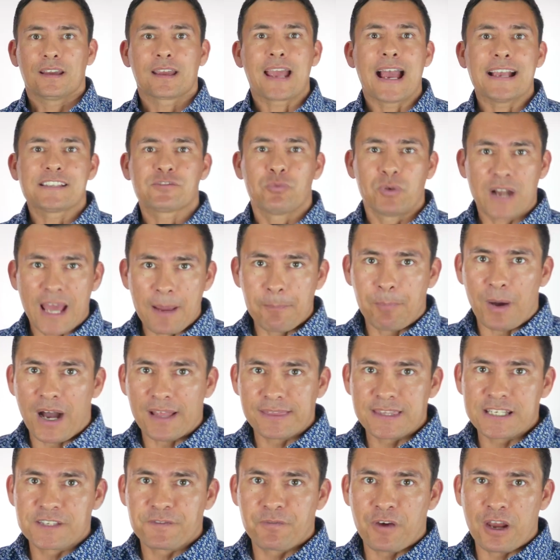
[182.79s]
Now guys, when I
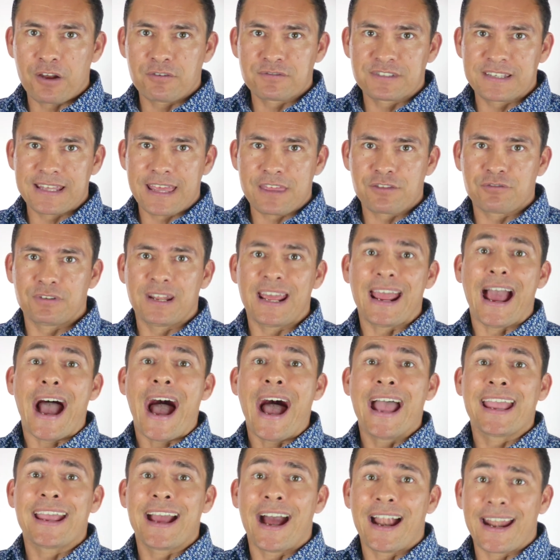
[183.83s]
bought this fragrance the other day,
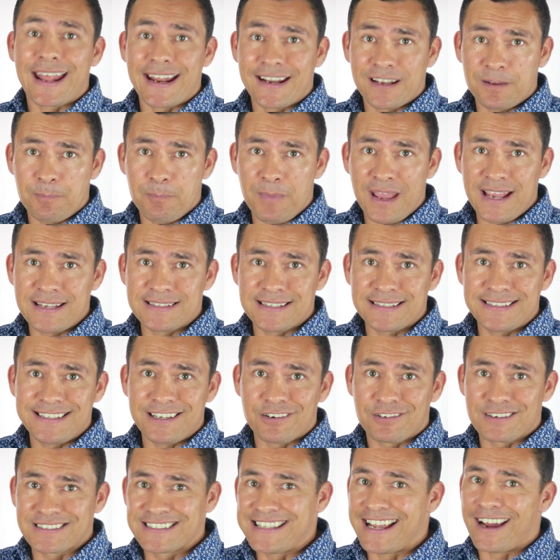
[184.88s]
I got an amazing
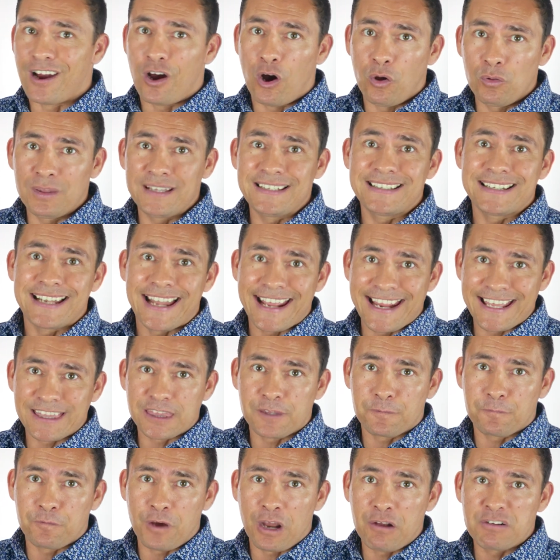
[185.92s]
deal because not only did I get
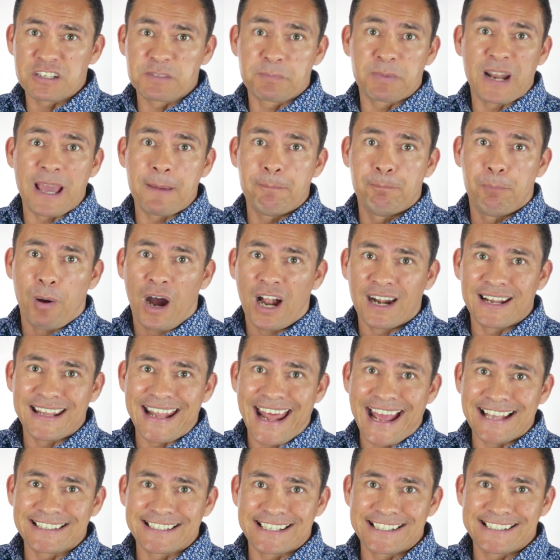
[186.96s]
the fragrance, but I bought
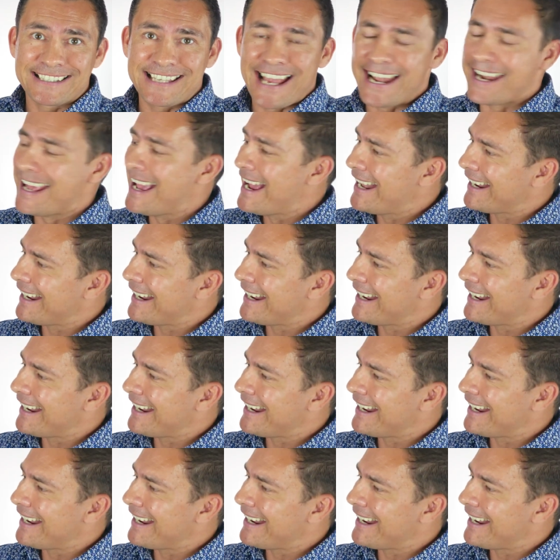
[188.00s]
it as a set.